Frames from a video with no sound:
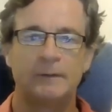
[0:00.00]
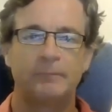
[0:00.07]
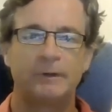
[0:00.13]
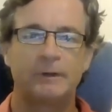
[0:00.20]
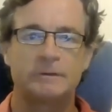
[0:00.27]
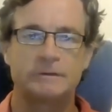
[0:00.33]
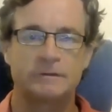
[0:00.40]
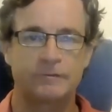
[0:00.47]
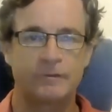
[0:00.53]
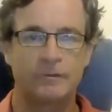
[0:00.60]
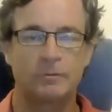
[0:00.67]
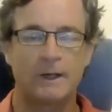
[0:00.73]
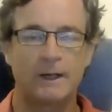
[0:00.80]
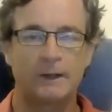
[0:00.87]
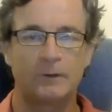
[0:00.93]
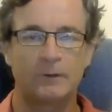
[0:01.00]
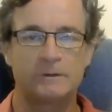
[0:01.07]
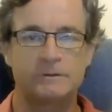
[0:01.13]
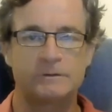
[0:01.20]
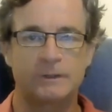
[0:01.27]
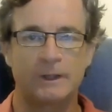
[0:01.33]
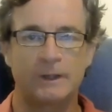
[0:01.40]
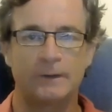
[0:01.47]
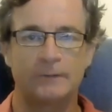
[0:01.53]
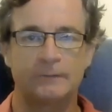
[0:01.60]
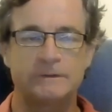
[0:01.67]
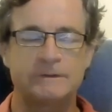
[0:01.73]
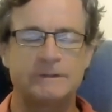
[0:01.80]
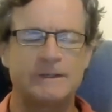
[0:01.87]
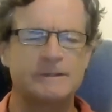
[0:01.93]
because of the running on trail.
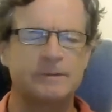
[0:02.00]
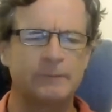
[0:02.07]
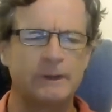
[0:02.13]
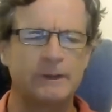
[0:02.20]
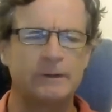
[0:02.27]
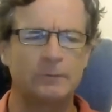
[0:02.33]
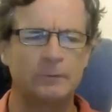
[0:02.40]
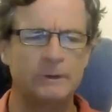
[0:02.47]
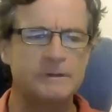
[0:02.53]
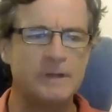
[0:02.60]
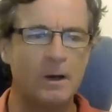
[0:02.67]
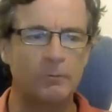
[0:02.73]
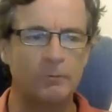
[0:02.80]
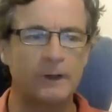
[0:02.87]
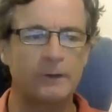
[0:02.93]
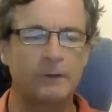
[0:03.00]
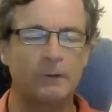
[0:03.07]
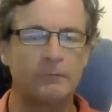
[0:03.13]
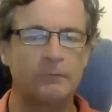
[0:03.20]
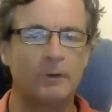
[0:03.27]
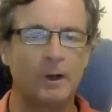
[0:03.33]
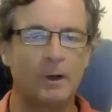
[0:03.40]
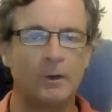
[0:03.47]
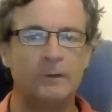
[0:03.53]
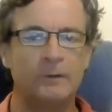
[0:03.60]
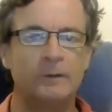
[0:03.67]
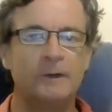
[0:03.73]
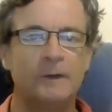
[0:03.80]
It doesn't mean that we don't run on road,